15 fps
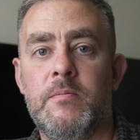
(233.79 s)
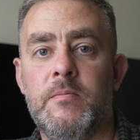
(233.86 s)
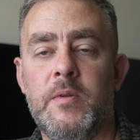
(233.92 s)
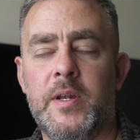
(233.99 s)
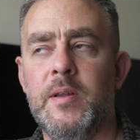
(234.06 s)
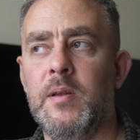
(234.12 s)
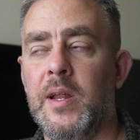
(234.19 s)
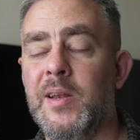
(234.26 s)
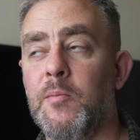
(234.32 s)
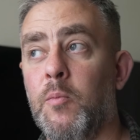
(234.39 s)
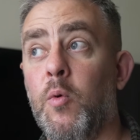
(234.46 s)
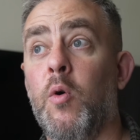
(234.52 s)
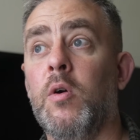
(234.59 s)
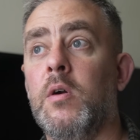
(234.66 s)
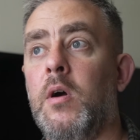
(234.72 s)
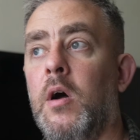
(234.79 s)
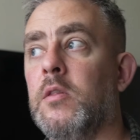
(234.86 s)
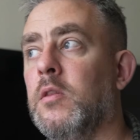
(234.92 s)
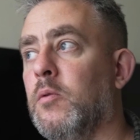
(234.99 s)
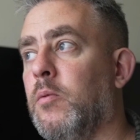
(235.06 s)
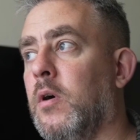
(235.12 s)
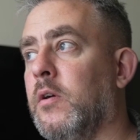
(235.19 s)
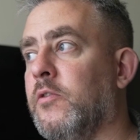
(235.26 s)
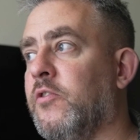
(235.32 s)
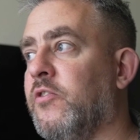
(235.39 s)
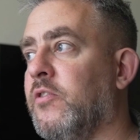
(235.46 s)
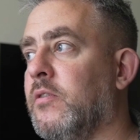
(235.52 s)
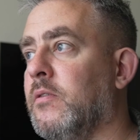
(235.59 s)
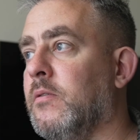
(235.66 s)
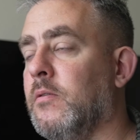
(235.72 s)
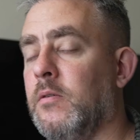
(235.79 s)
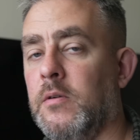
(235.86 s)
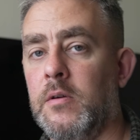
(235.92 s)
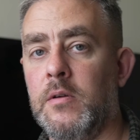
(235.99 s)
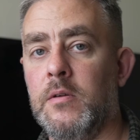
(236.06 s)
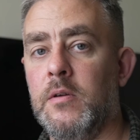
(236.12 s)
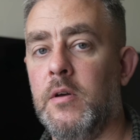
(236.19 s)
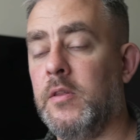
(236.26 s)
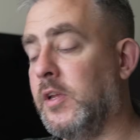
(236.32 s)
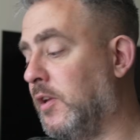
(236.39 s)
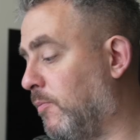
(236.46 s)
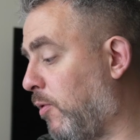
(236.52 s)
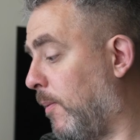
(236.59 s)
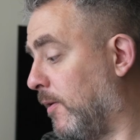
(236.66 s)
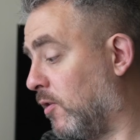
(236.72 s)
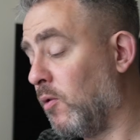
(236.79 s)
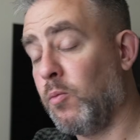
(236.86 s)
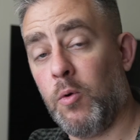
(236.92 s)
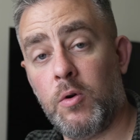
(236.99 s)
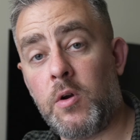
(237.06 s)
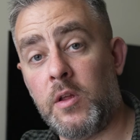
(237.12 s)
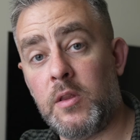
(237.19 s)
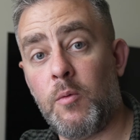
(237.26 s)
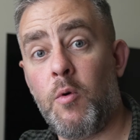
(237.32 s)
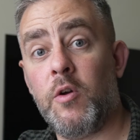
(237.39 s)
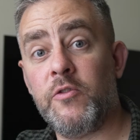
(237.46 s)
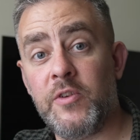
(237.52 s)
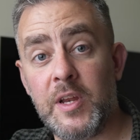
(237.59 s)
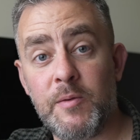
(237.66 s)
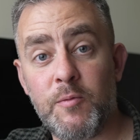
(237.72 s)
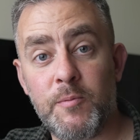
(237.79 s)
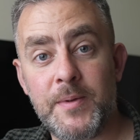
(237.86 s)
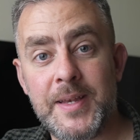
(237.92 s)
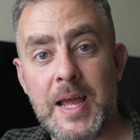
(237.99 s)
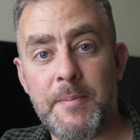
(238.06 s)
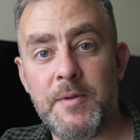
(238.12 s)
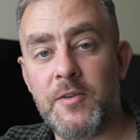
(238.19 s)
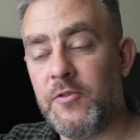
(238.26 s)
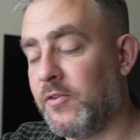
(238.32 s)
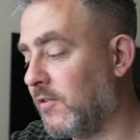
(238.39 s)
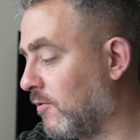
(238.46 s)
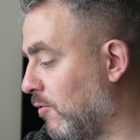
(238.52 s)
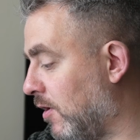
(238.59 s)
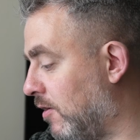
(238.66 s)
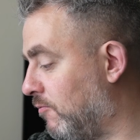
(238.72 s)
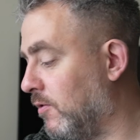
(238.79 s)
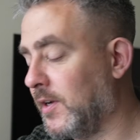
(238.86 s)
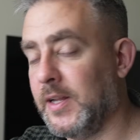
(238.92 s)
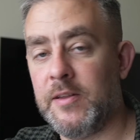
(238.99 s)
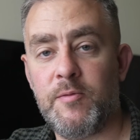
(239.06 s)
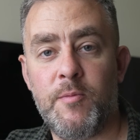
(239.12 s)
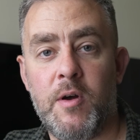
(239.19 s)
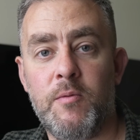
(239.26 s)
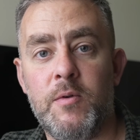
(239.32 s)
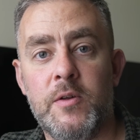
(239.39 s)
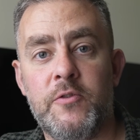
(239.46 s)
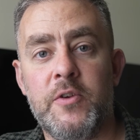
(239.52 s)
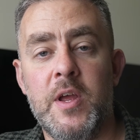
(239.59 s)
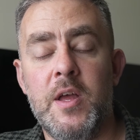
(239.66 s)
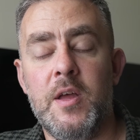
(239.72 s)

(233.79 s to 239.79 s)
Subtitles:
I didn't walk on the watch, although you probably could walk on the watch and it won't be damaged. It's quite a rugged smartwatch.